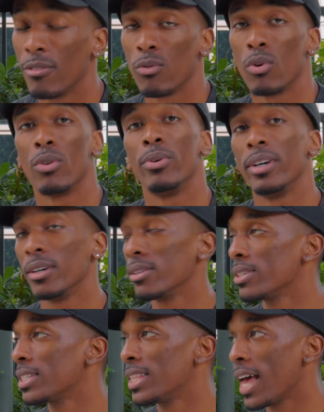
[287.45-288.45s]
the 4
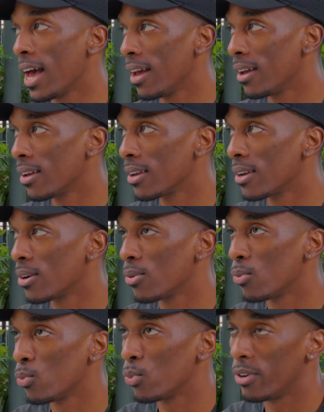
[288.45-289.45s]
reels that
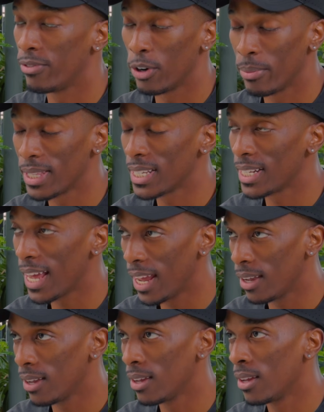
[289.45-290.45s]
we're filming
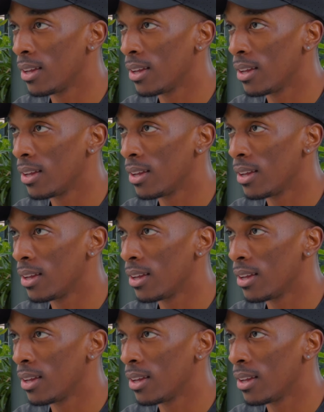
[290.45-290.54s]
today.